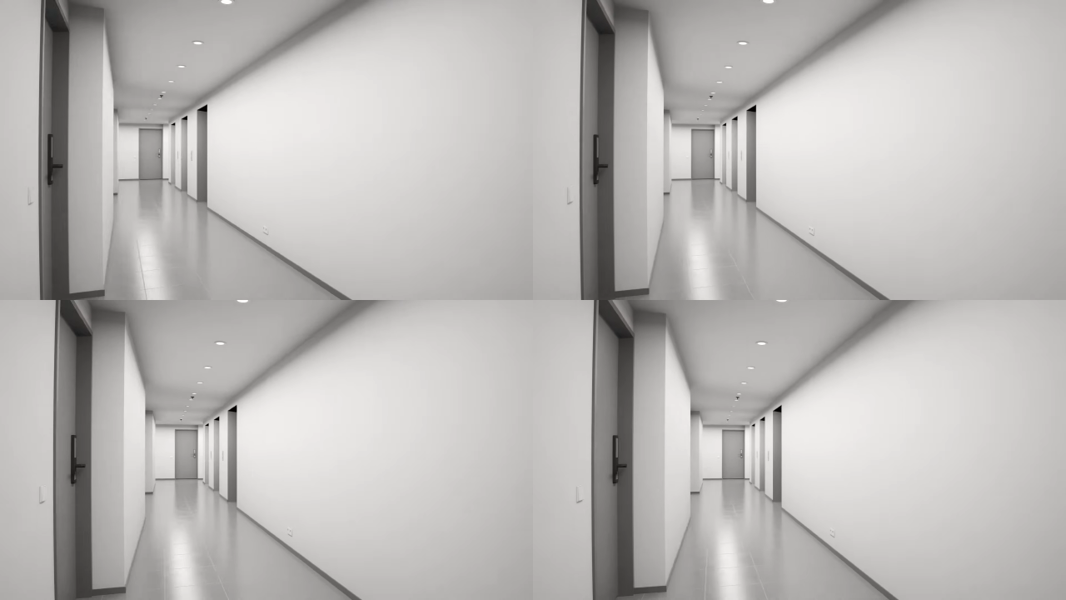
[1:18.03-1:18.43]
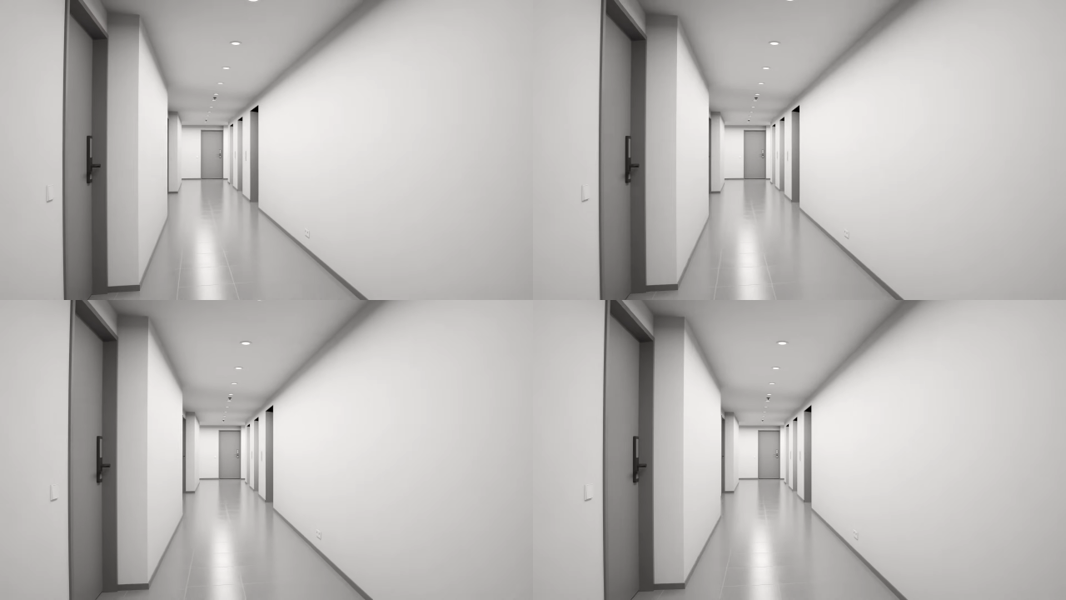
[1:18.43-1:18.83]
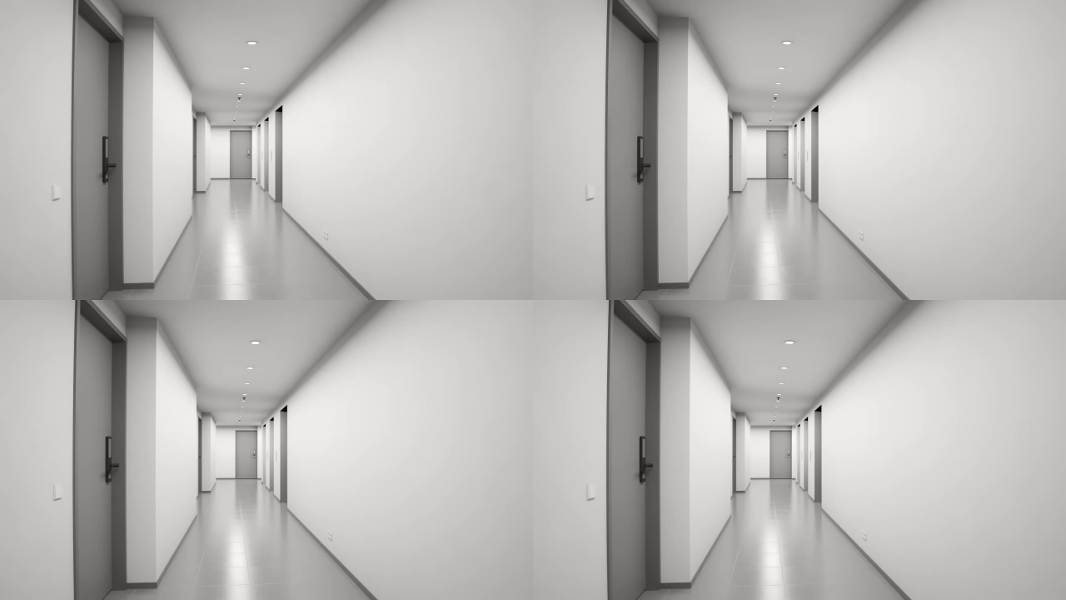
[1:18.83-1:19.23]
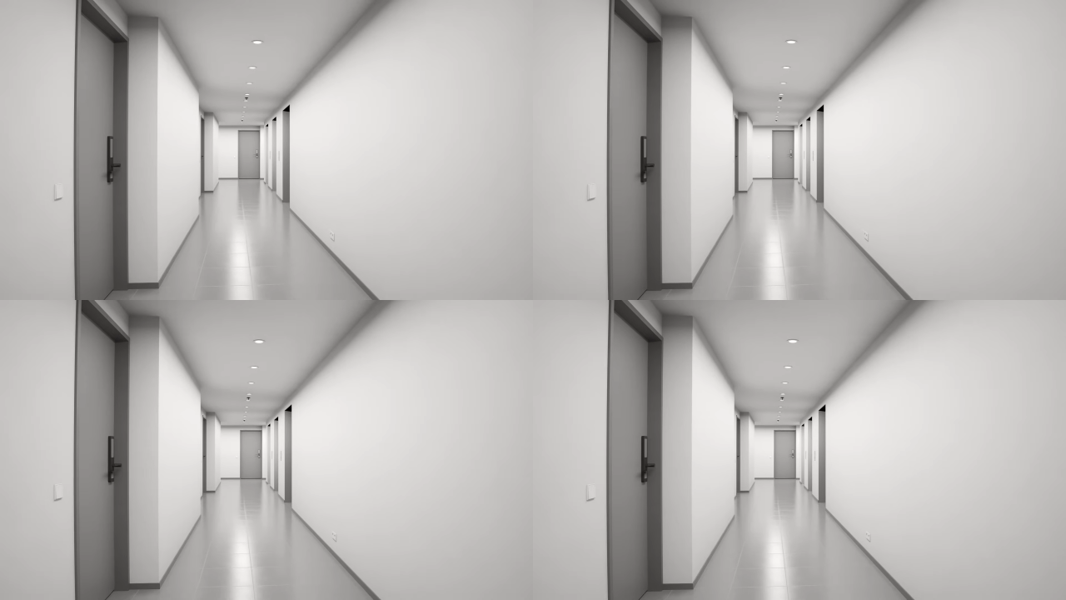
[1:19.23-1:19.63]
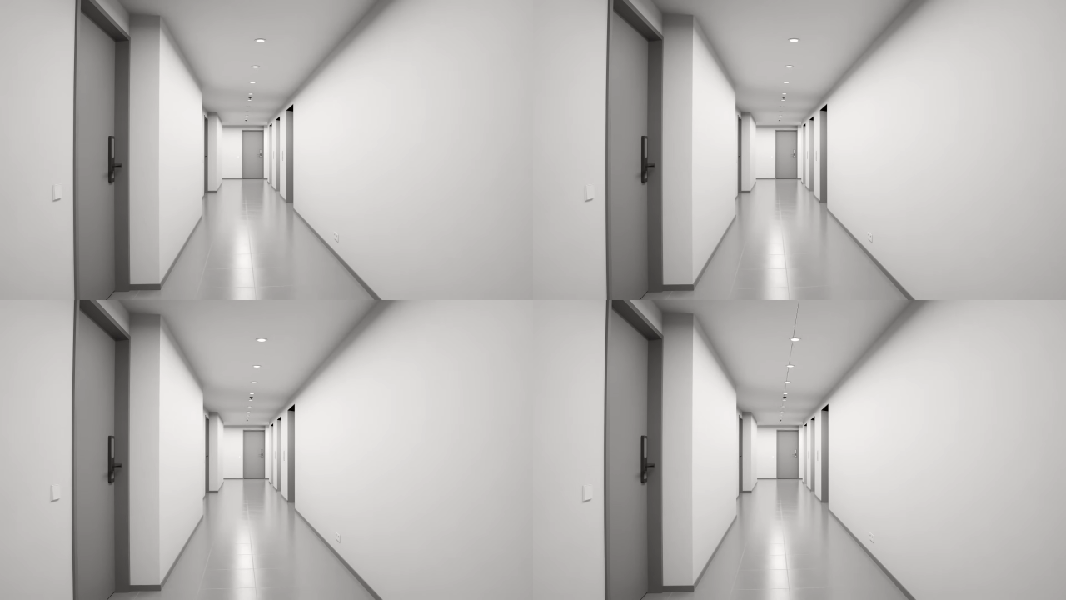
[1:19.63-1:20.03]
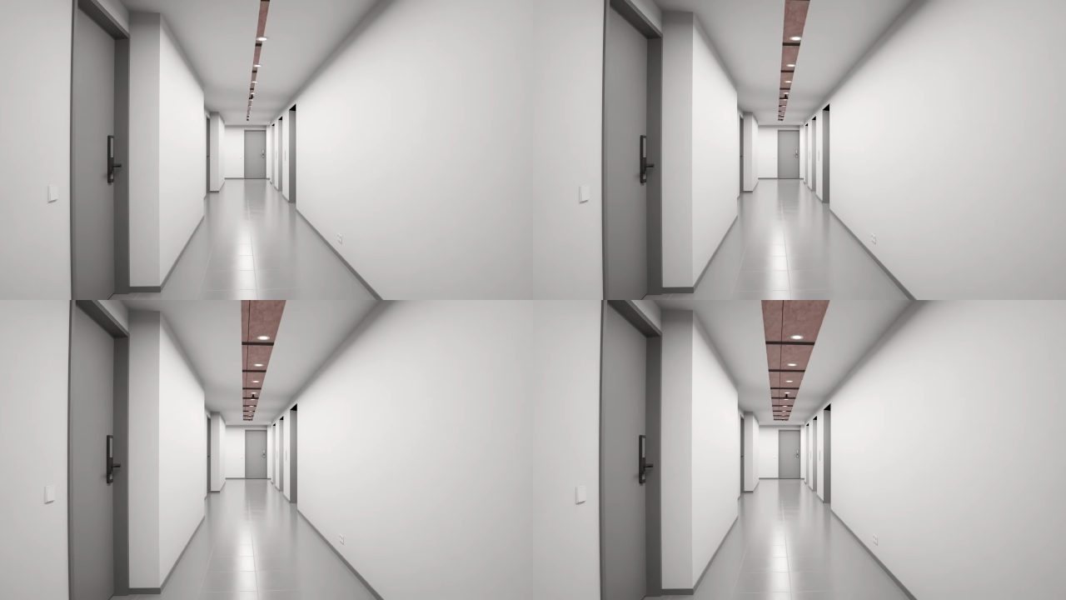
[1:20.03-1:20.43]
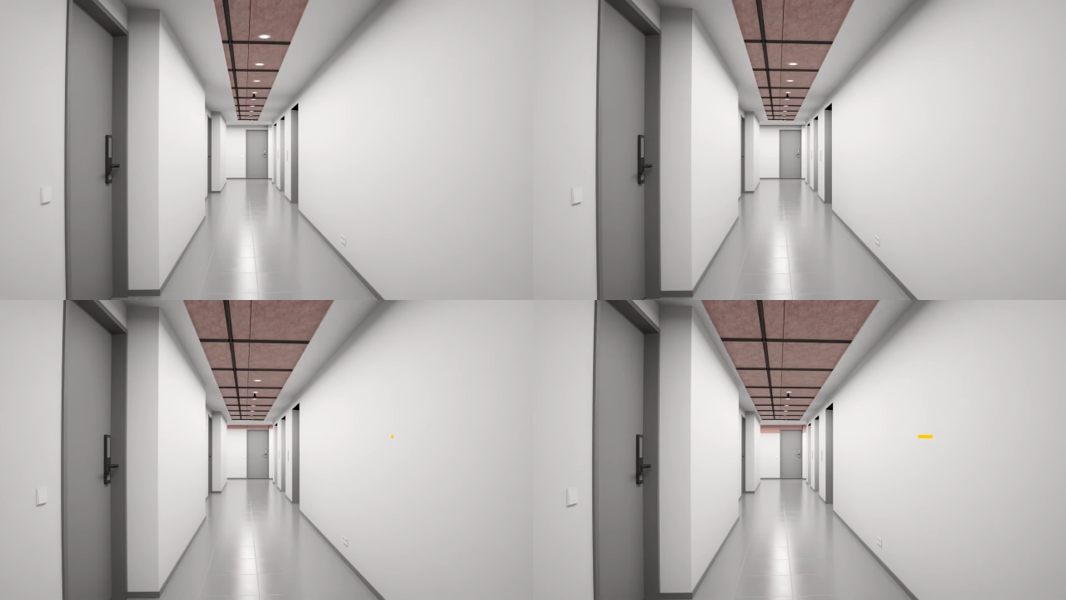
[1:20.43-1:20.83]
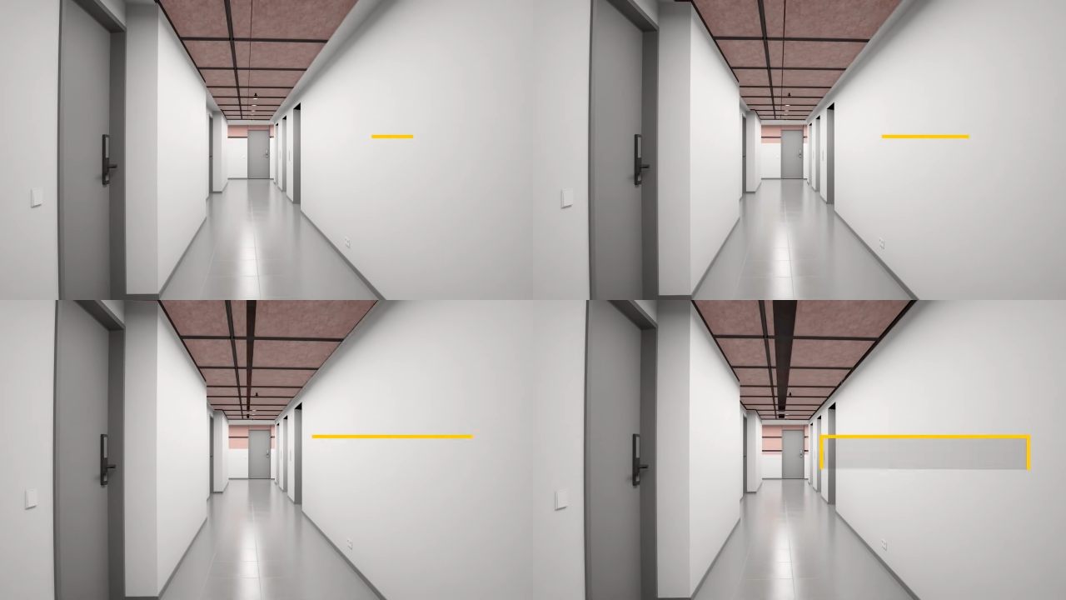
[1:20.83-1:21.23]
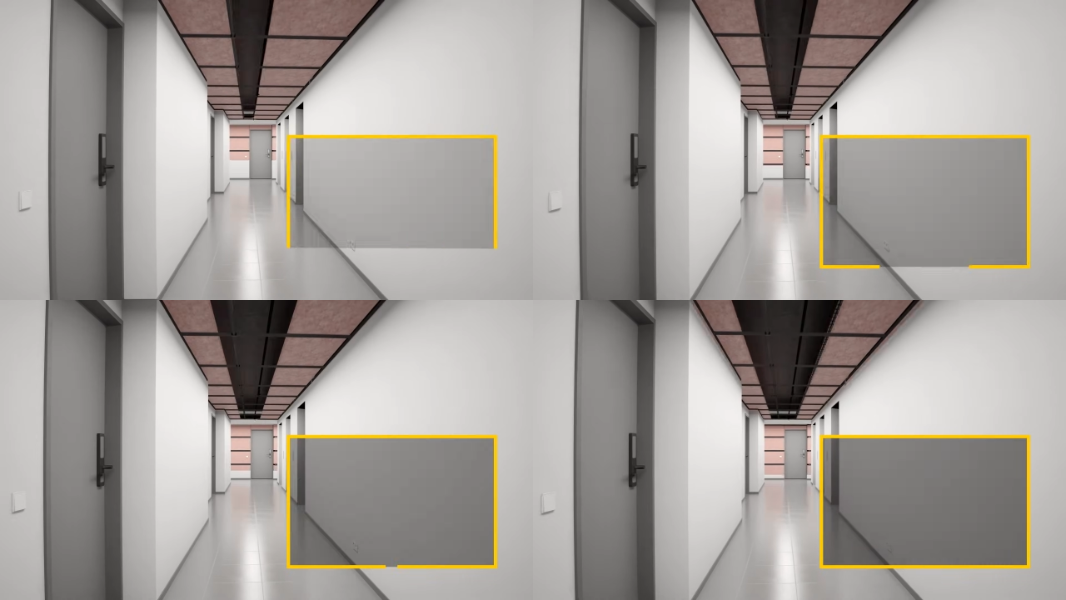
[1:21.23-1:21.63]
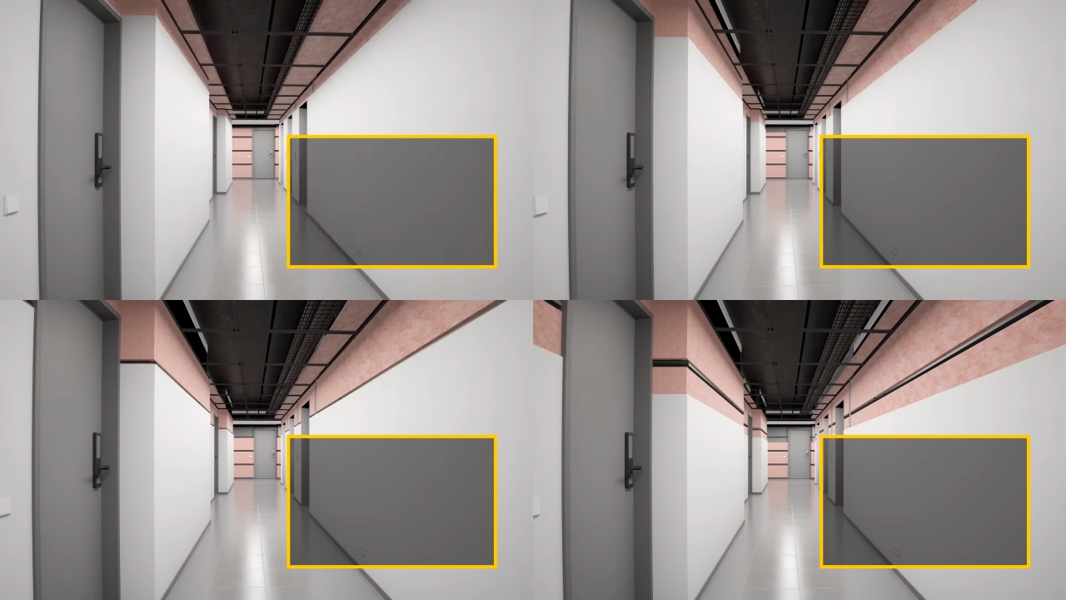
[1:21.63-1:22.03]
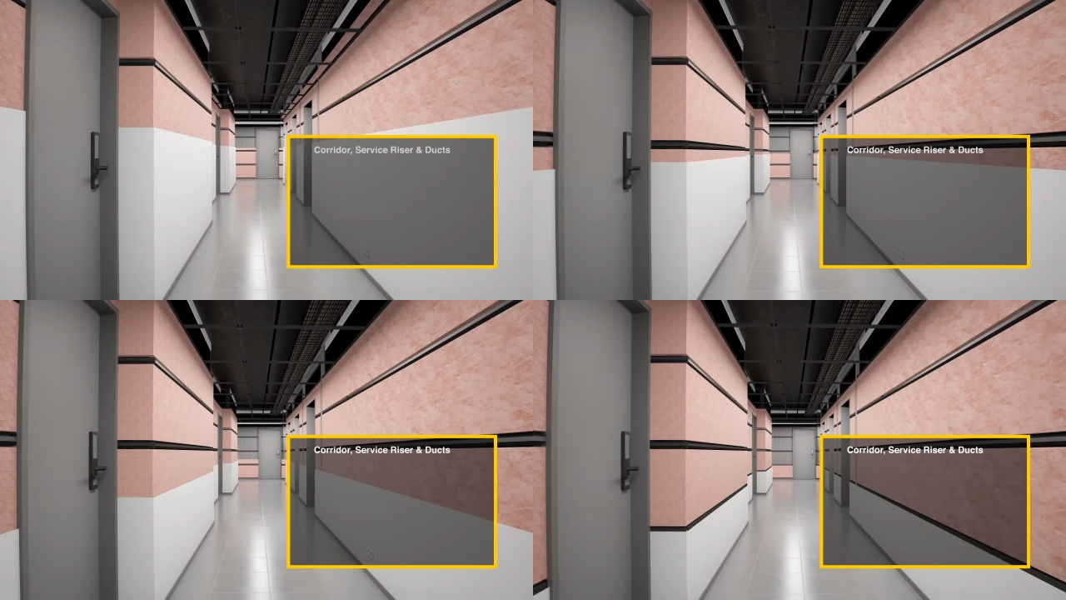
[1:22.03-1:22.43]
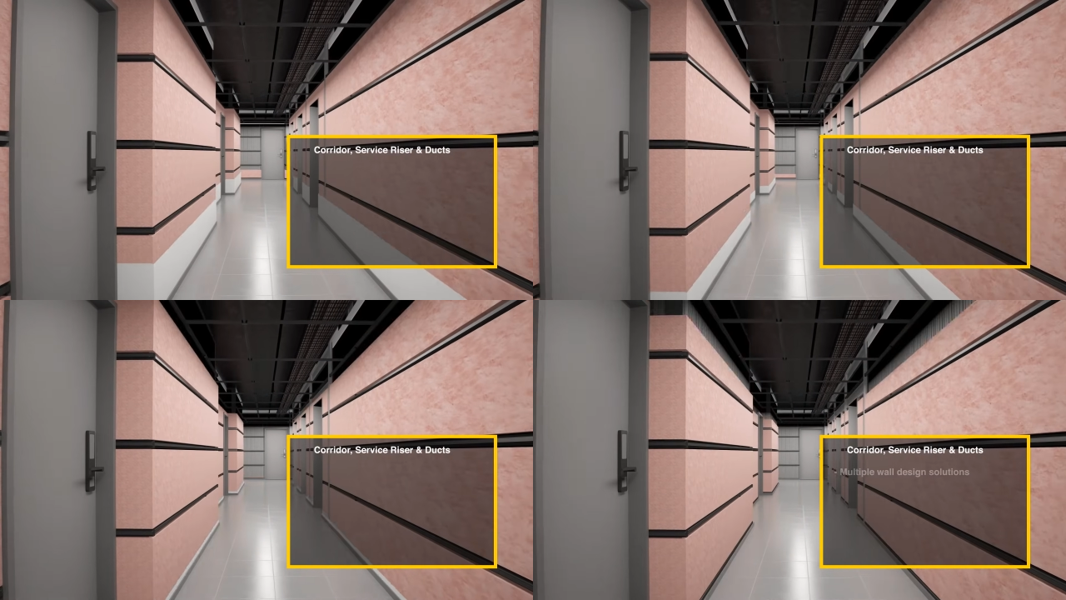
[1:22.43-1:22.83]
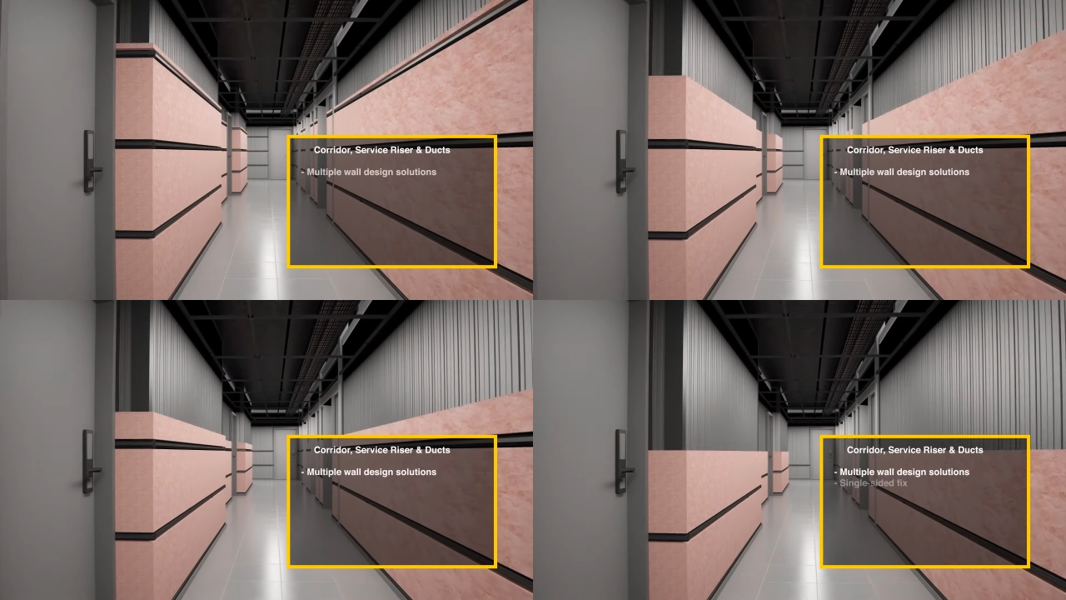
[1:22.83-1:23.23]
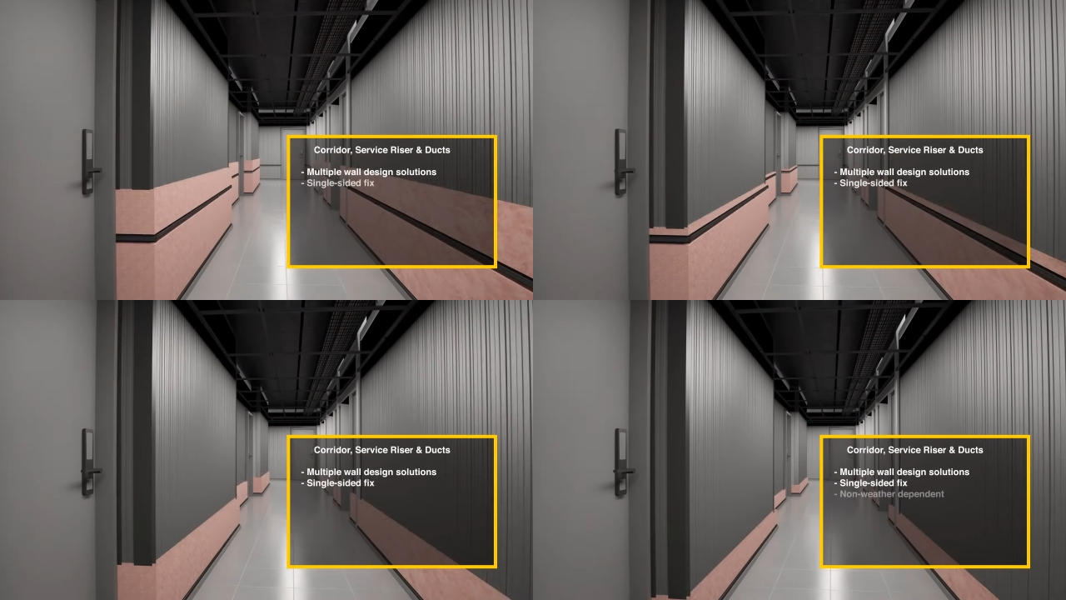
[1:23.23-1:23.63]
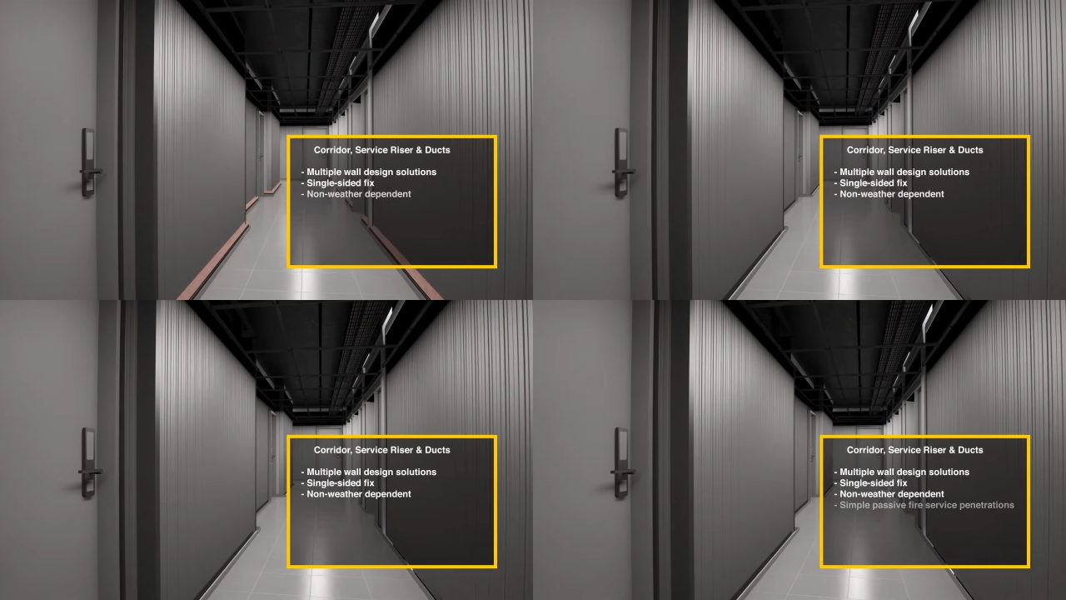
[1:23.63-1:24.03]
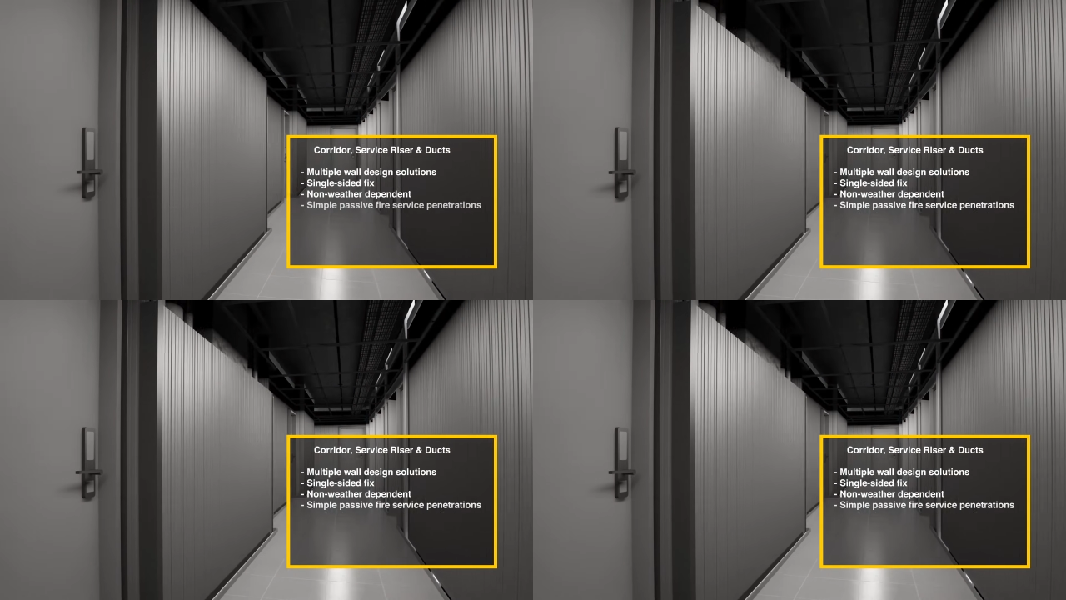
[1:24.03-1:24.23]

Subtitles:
Nobody's mouth can be seen.